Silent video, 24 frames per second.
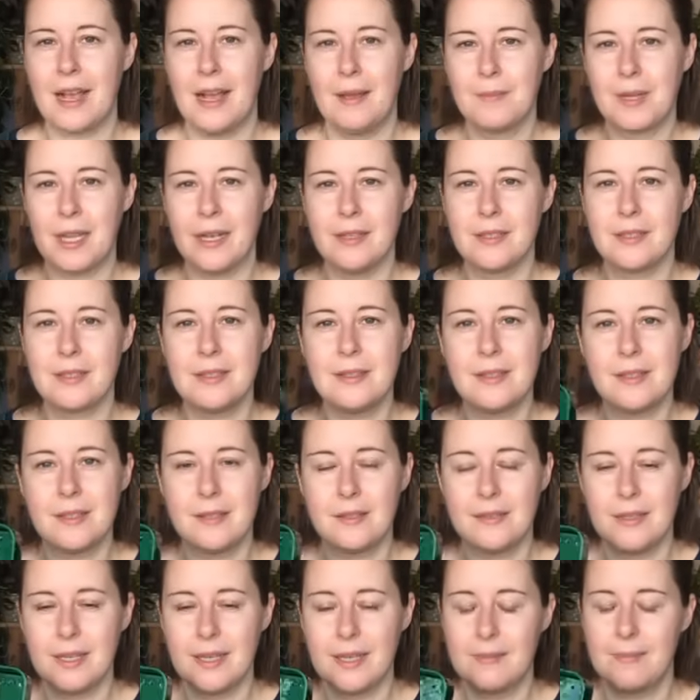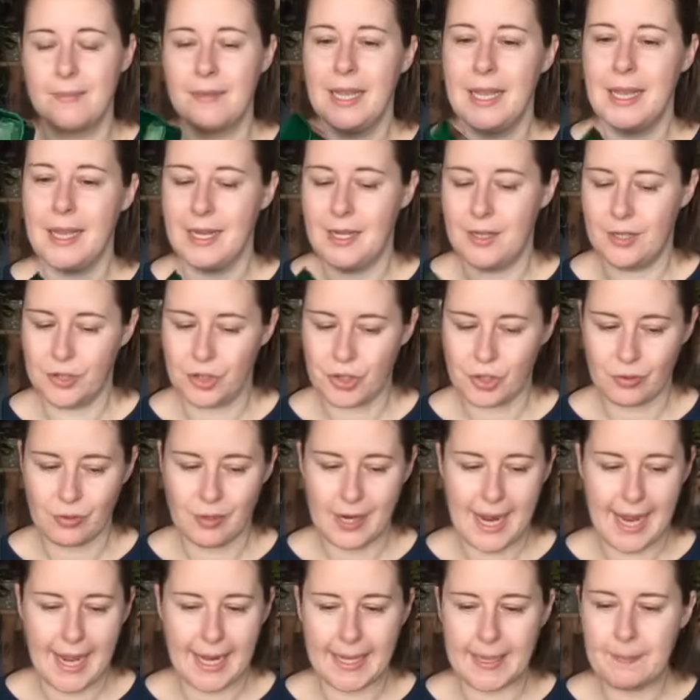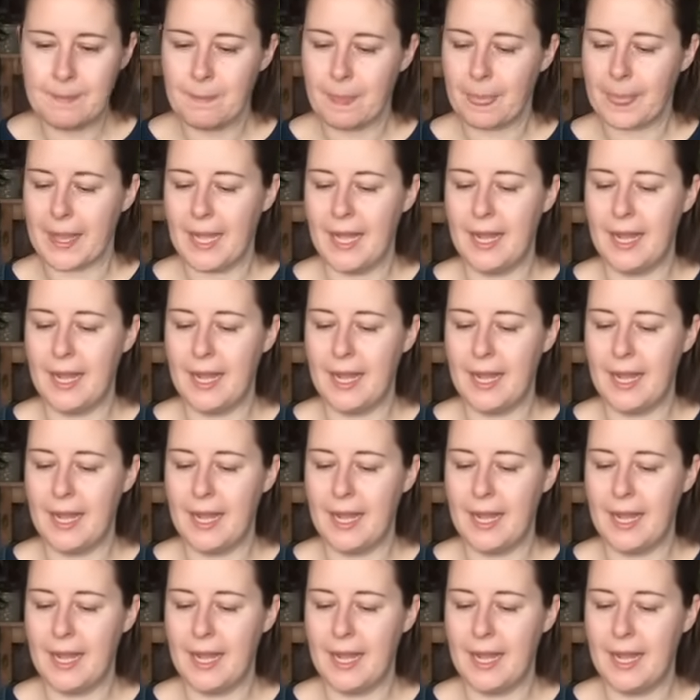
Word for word: I'm going to do them in a tray,